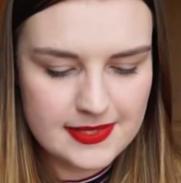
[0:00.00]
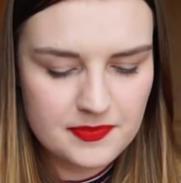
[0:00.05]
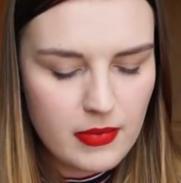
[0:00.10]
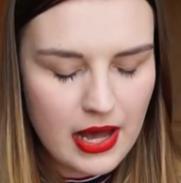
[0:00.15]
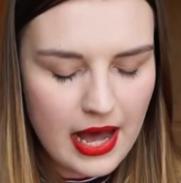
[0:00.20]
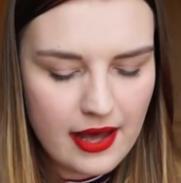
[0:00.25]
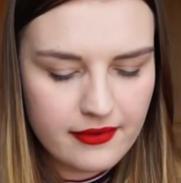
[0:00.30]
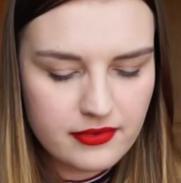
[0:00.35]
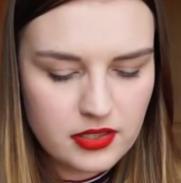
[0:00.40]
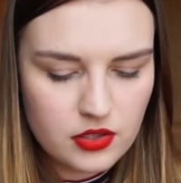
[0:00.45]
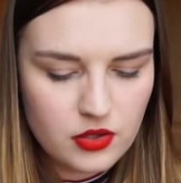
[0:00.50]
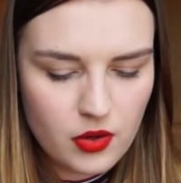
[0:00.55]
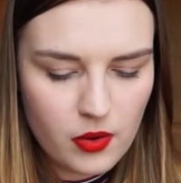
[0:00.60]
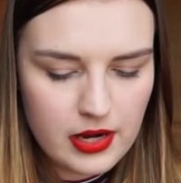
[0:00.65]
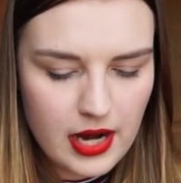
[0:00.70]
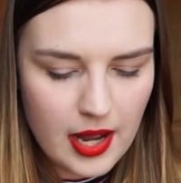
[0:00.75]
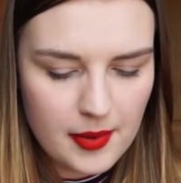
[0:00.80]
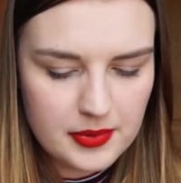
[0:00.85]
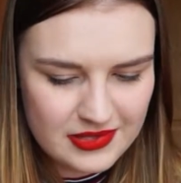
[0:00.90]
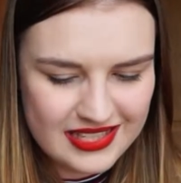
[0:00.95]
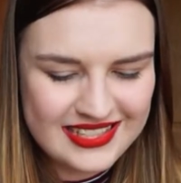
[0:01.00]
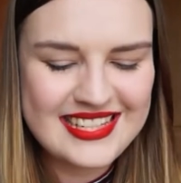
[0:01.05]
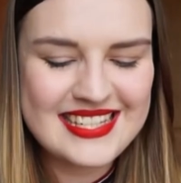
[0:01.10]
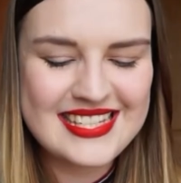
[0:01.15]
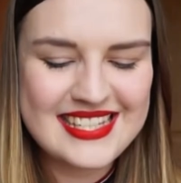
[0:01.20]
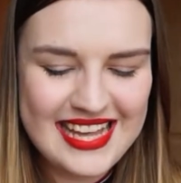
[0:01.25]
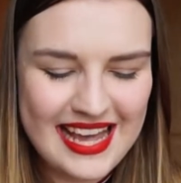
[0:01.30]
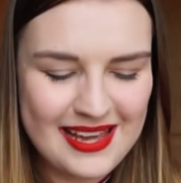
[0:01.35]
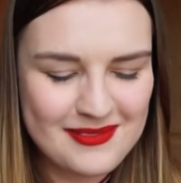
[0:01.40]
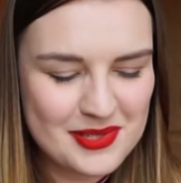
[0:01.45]
But having grown up in the
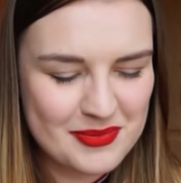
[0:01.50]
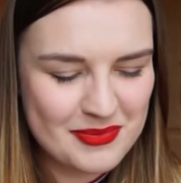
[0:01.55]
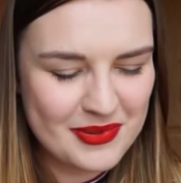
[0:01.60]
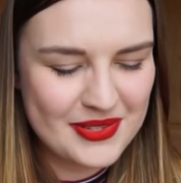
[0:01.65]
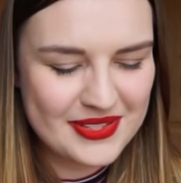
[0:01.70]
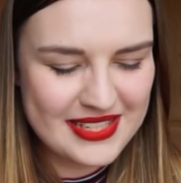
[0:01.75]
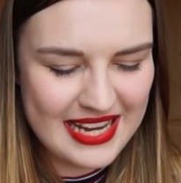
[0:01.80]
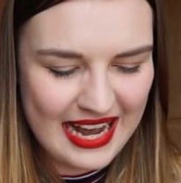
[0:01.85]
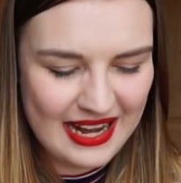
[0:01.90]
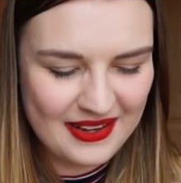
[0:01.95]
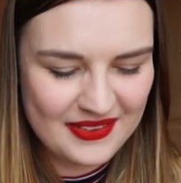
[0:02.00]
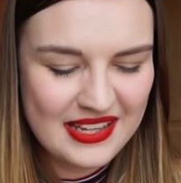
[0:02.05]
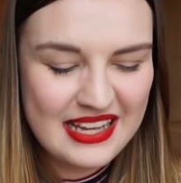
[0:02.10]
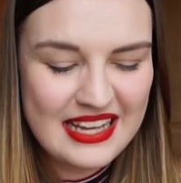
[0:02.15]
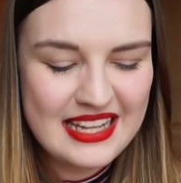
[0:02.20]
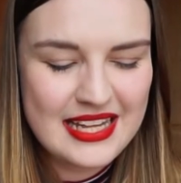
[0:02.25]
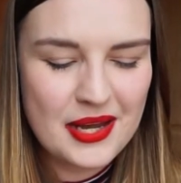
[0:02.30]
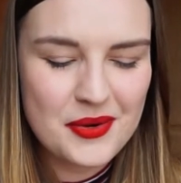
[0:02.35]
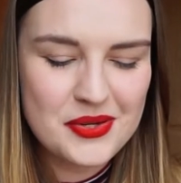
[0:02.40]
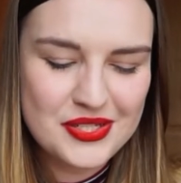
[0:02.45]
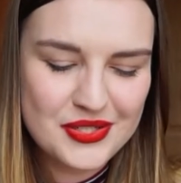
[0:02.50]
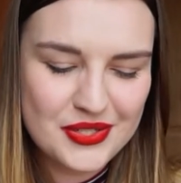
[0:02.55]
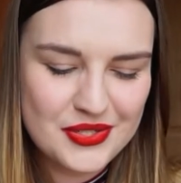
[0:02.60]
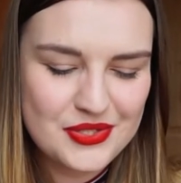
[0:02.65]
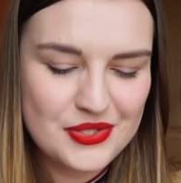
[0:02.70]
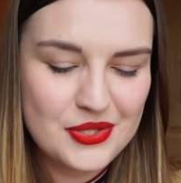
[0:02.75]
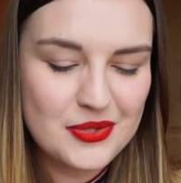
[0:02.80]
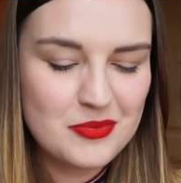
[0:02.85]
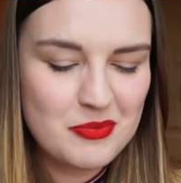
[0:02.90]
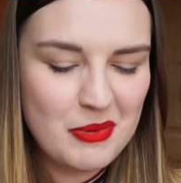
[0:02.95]
same small town that was
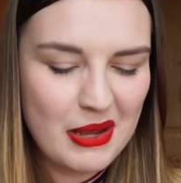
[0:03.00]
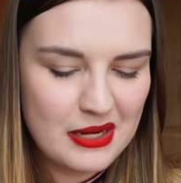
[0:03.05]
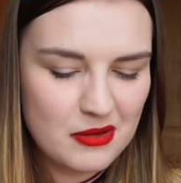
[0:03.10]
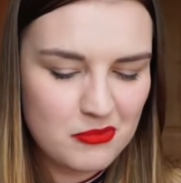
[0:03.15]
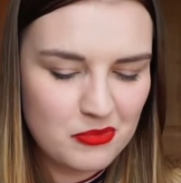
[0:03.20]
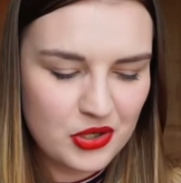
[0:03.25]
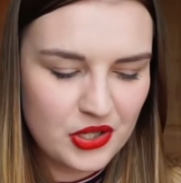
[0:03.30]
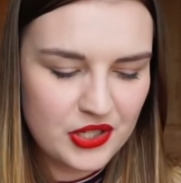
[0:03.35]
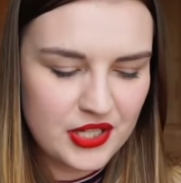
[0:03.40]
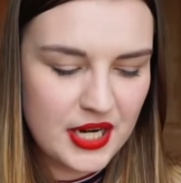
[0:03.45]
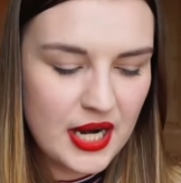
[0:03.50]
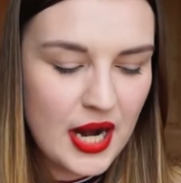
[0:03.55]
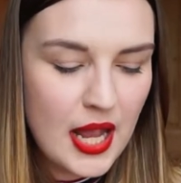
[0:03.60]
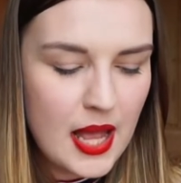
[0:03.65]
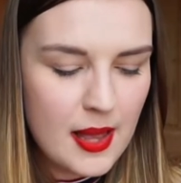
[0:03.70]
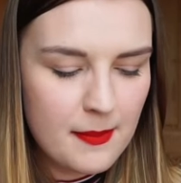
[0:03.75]
consumed by the murder,